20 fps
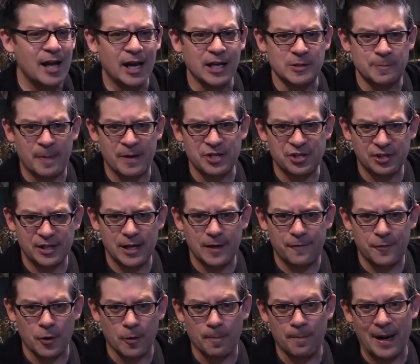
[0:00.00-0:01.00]
especially
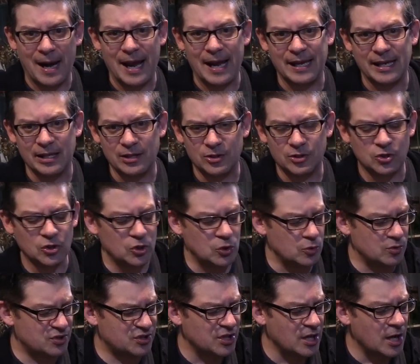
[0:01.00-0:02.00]
if you're buying it
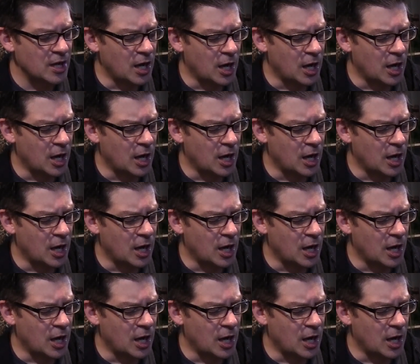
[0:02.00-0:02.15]
loose.